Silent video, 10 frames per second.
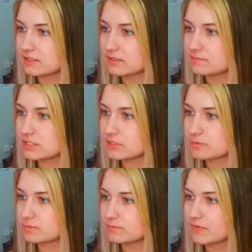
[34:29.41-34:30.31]
my
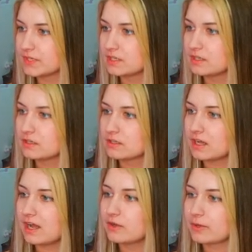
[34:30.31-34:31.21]

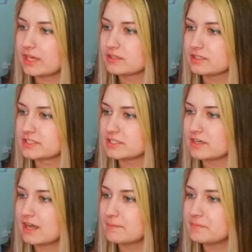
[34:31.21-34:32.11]
okay, listen,
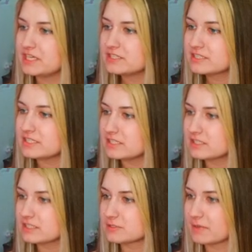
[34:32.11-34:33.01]
PC
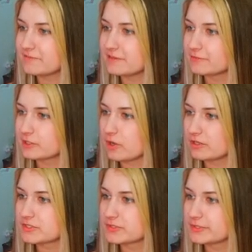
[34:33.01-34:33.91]
is my favorite
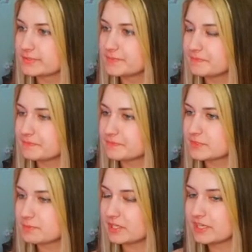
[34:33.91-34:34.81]
console to
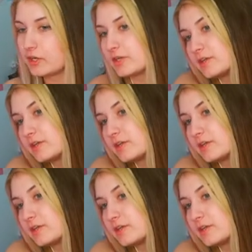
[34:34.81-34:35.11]
play on,